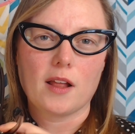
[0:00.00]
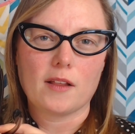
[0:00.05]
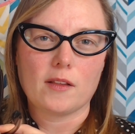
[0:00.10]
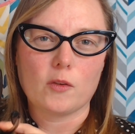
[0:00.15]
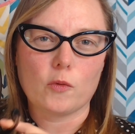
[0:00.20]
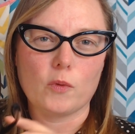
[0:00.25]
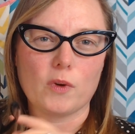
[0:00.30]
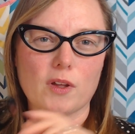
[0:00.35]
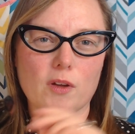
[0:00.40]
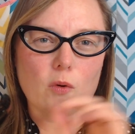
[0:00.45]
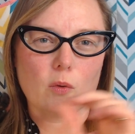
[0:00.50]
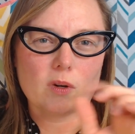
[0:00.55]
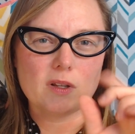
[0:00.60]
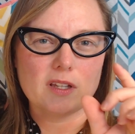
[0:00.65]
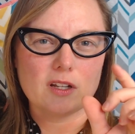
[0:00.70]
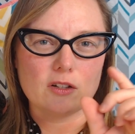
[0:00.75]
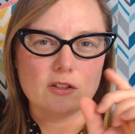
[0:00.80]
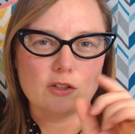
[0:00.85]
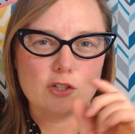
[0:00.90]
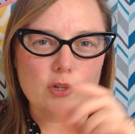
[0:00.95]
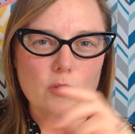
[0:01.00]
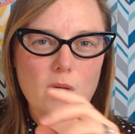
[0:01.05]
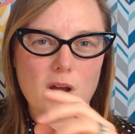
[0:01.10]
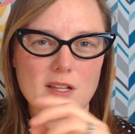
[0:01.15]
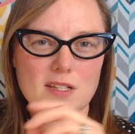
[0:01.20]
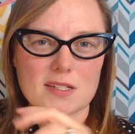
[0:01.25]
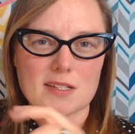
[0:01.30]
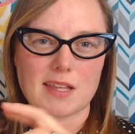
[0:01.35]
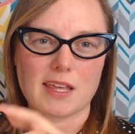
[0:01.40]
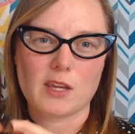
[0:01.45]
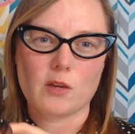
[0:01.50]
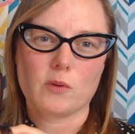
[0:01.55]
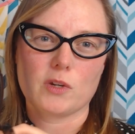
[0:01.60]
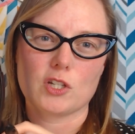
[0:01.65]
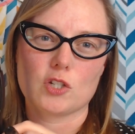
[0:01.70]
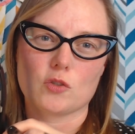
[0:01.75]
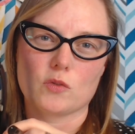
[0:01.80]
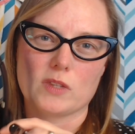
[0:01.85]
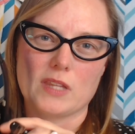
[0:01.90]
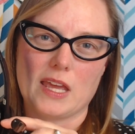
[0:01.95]
or little nuance
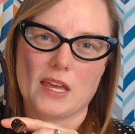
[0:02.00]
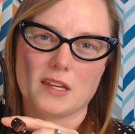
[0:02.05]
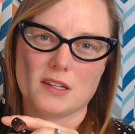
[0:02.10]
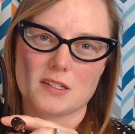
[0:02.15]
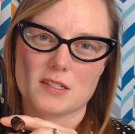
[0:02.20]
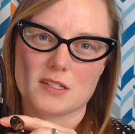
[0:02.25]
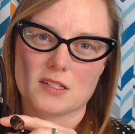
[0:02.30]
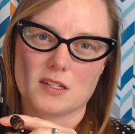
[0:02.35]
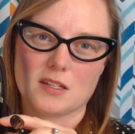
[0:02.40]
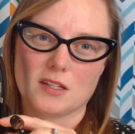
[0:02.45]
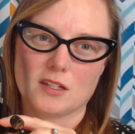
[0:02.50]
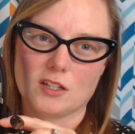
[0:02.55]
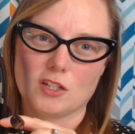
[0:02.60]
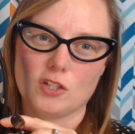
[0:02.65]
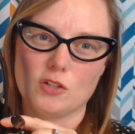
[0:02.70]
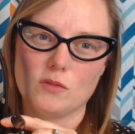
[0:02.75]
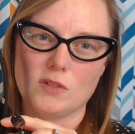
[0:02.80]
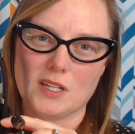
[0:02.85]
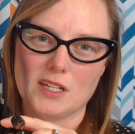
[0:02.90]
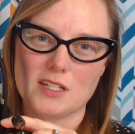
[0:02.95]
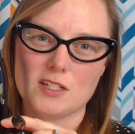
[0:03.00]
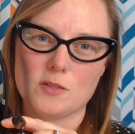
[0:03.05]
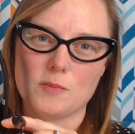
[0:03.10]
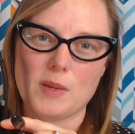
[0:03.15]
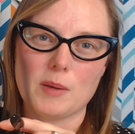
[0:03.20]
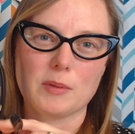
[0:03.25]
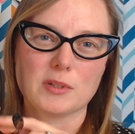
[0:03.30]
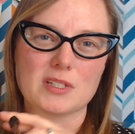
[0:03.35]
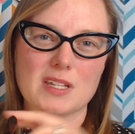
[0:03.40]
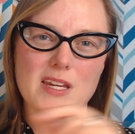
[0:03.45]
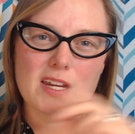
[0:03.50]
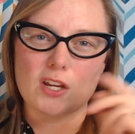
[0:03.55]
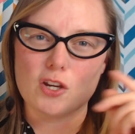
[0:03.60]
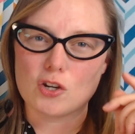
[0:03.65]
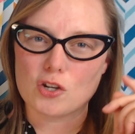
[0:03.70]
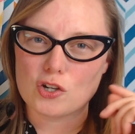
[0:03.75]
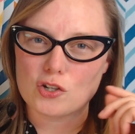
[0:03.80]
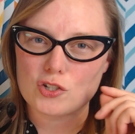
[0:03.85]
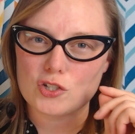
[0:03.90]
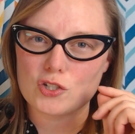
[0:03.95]
language that you need to be able to hear
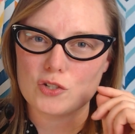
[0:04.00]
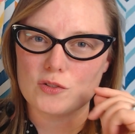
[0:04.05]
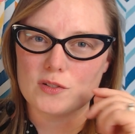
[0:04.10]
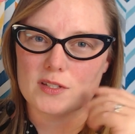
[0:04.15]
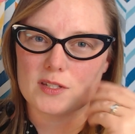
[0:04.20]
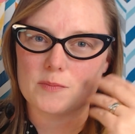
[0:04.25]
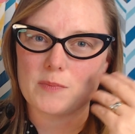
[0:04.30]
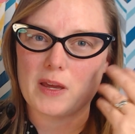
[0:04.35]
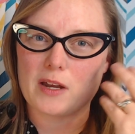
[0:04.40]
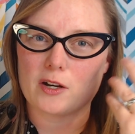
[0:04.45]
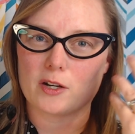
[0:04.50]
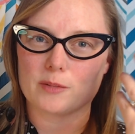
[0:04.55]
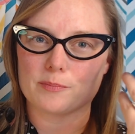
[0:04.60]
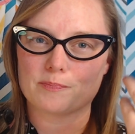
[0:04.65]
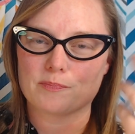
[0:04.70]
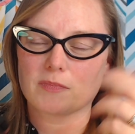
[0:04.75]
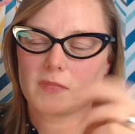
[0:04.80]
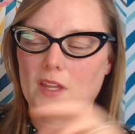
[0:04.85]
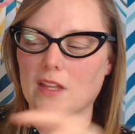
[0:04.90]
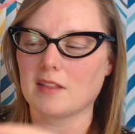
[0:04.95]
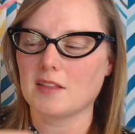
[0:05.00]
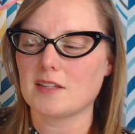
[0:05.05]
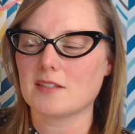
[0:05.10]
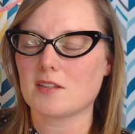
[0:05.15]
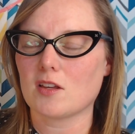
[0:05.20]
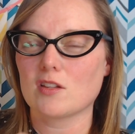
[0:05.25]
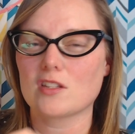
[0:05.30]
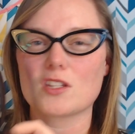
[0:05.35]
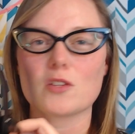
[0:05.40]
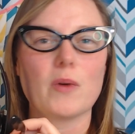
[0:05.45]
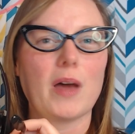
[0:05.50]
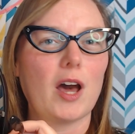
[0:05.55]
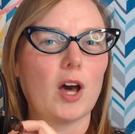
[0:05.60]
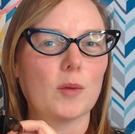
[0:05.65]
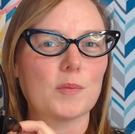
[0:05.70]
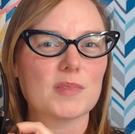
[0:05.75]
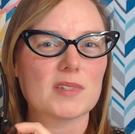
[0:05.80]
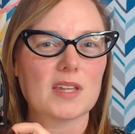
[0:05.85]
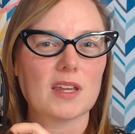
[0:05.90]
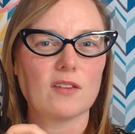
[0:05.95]
your students better. This also
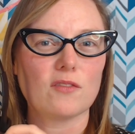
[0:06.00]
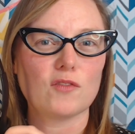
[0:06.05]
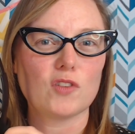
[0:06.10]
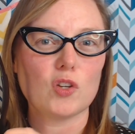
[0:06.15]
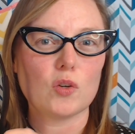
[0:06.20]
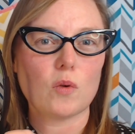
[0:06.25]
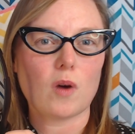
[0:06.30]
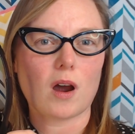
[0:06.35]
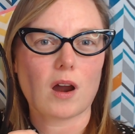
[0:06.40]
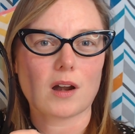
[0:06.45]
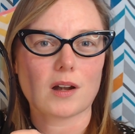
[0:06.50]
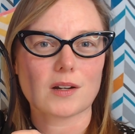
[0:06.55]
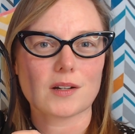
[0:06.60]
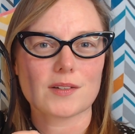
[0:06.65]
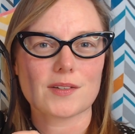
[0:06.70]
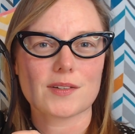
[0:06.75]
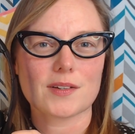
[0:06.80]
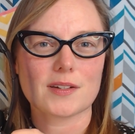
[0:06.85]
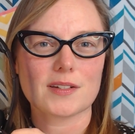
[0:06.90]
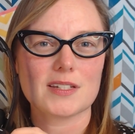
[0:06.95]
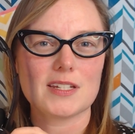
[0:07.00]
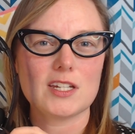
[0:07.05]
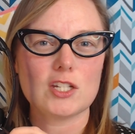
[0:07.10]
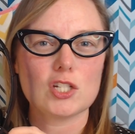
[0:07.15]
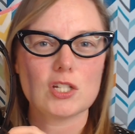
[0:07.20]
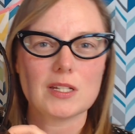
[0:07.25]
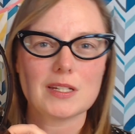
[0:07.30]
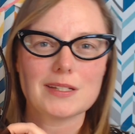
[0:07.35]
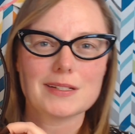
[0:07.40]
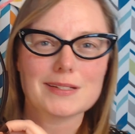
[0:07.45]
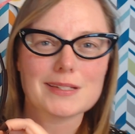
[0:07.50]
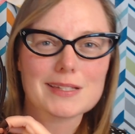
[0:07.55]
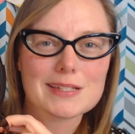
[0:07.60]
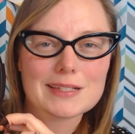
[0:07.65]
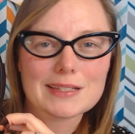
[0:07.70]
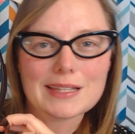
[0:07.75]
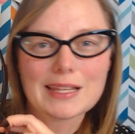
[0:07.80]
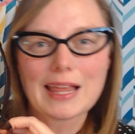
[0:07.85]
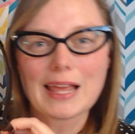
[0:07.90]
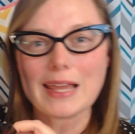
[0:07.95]
helps if you are teaching in a
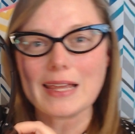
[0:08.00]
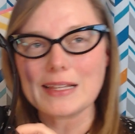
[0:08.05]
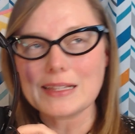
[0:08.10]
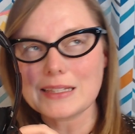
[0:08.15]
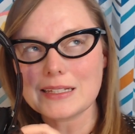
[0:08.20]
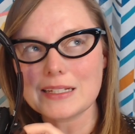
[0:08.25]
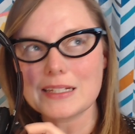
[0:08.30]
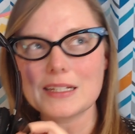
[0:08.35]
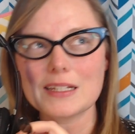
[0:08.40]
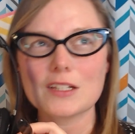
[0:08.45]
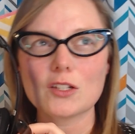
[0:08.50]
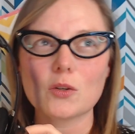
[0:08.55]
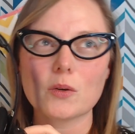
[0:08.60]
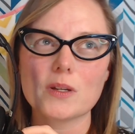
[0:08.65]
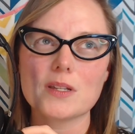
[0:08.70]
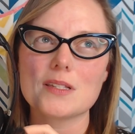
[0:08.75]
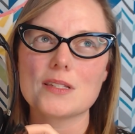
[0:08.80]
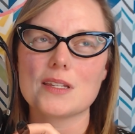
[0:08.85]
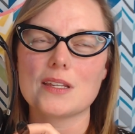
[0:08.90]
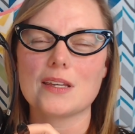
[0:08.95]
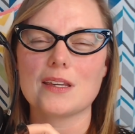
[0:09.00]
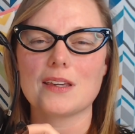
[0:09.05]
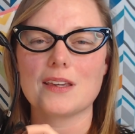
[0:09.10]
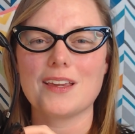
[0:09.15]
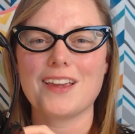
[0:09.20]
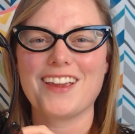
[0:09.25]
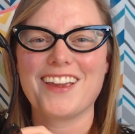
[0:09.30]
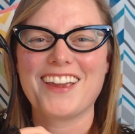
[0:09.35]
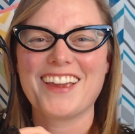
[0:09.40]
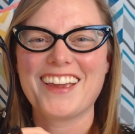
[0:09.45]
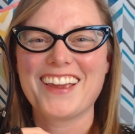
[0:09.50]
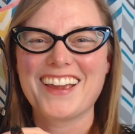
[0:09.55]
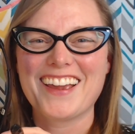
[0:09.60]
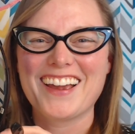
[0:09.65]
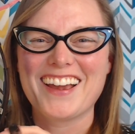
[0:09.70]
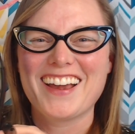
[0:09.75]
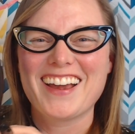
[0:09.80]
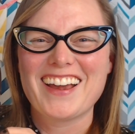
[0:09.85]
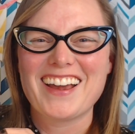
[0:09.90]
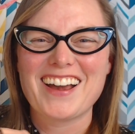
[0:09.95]
slightly noisy
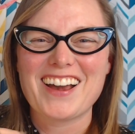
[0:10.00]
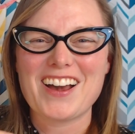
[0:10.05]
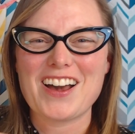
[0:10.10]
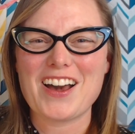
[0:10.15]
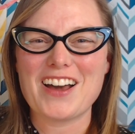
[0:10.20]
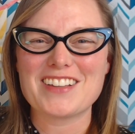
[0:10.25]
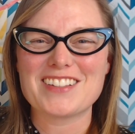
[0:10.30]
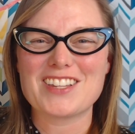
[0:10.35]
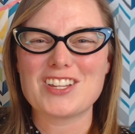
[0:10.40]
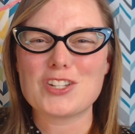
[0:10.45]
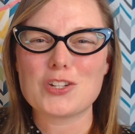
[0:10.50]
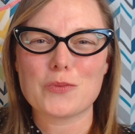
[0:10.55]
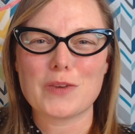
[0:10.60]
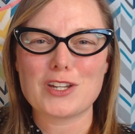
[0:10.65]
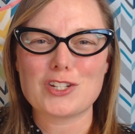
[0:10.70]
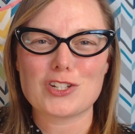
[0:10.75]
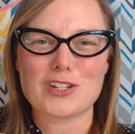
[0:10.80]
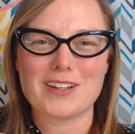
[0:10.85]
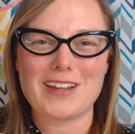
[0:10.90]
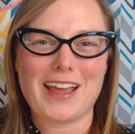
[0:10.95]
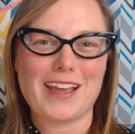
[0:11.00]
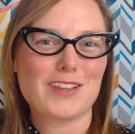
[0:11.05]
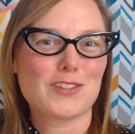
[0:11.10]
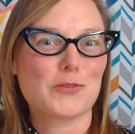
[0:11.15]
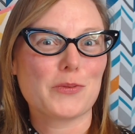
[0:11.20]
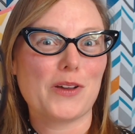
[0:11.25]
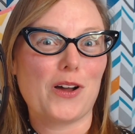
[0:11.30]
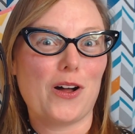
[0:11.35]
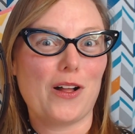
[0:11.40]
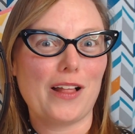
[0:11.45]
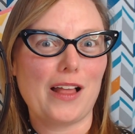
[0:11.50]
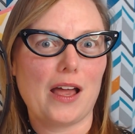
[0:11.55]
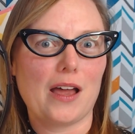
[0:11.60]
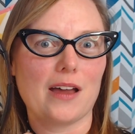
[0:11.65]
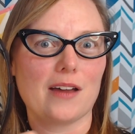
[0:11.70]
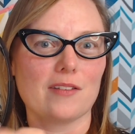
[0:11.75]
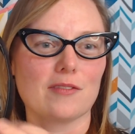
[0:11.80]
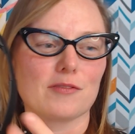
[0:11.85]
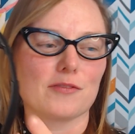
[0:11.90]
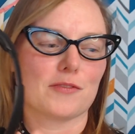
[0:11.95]
uh, situation as we all
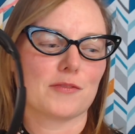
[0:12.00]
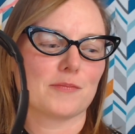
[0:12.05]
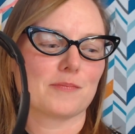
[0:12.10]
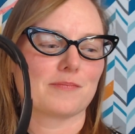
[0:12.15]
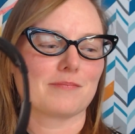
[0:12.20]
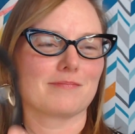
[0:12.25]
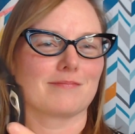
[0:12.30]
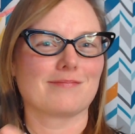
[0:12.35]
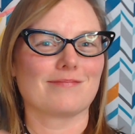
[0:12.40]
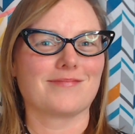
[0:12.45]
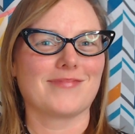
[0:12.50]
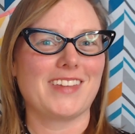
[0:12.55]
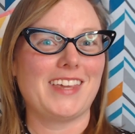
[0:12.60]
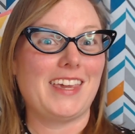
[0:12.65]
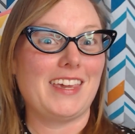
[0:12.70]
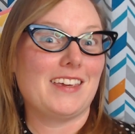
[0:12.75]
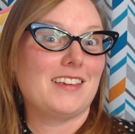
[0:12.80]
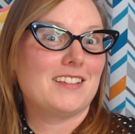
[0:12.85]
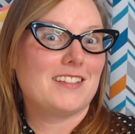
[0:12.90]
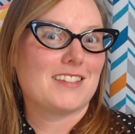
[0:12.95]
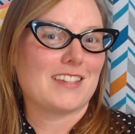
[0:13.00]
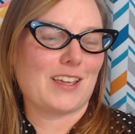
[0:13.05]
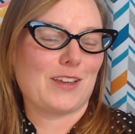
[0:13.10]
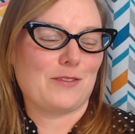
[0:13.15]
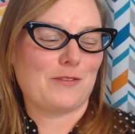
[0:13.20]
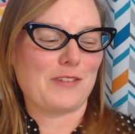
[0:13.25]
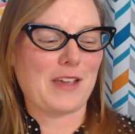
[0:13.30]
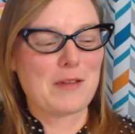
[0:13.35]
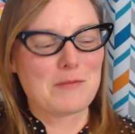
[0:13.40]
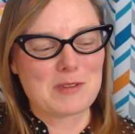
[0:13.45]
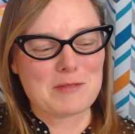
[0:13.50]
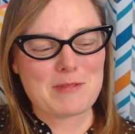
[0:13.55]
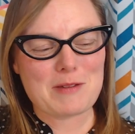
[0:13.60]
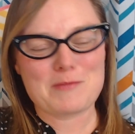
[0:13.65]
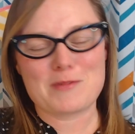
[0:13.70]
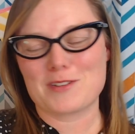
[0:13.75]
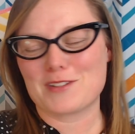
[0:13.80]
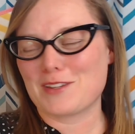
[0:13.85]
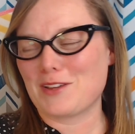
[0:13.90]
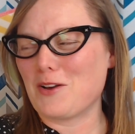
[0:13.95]
have kids and family
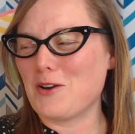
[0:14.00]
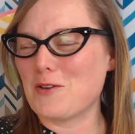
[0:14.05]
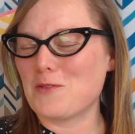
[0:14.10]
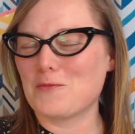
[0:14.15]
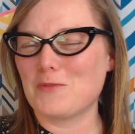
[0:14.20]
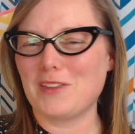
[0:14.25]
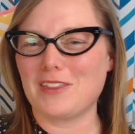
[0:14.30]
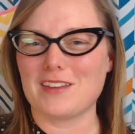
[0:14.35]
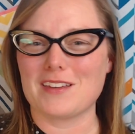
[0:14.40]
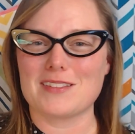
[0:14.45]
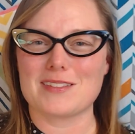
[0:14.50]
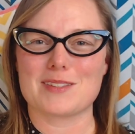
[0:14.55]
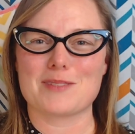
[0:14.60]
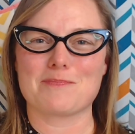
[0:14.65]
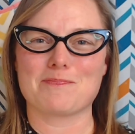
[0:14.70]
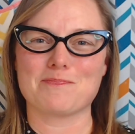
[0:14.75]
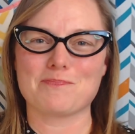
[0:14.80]
members at home with us.